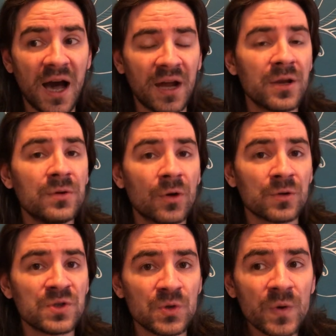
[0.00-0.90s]
are you
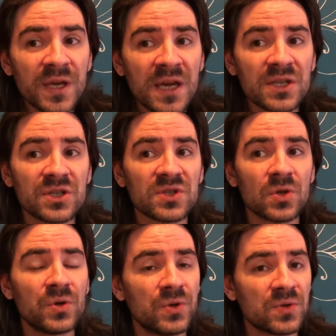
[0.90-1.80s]
not doing it just
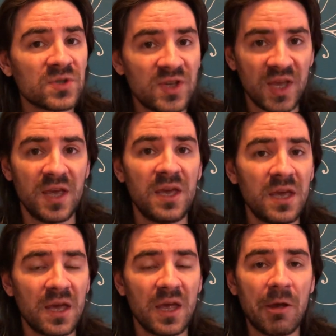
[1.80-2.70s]
so you
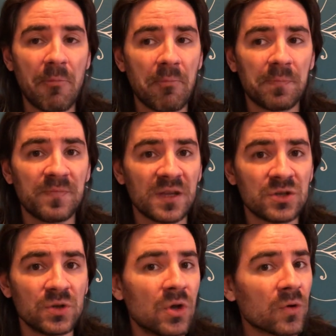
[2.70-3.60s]
see
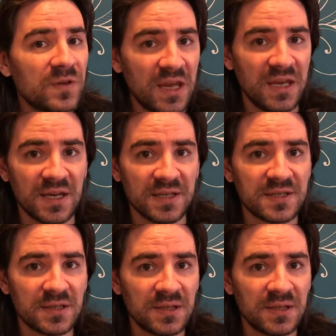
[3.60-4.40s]
that you don't need it.